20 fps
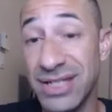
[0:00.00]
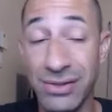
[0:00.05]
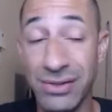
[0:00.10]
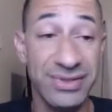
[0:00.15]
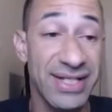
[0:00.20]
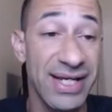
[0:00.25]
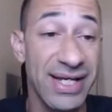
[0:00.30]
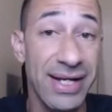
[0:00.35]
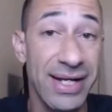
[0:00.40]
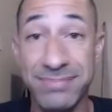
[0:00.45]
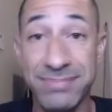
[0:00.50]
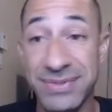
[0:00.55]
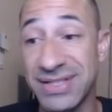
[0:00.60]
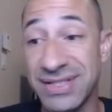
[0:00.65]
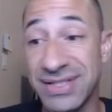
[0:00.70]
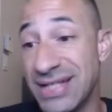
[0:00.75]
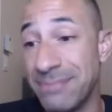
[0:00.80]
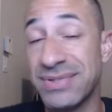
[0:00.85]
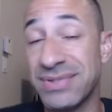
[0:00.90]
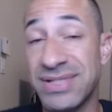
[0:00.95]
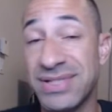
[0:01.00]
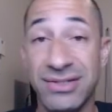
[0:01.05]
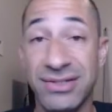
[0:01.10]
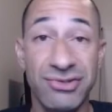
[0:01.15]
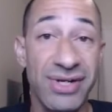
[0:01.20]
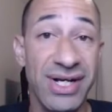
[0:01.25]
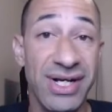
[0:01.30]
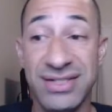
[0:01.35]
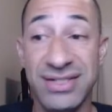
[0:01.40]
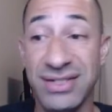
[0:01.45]
tips and
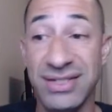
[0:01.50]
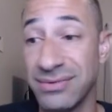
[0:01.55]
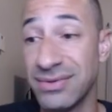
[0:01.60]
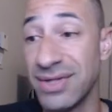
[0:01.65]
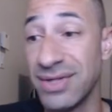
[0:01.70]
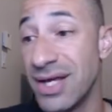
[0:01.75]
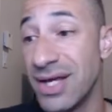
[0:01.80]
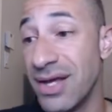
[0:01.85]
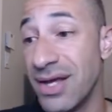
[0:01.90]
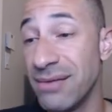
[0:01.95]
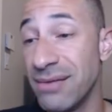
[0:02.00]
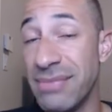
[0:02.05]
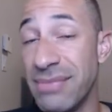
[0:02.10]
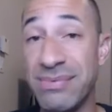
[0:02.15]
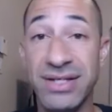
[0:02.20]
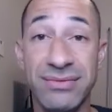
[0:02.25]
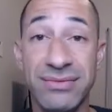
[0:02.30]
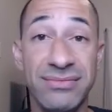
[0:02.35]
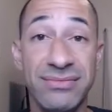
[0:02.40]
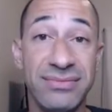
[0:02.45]
tricks and maybe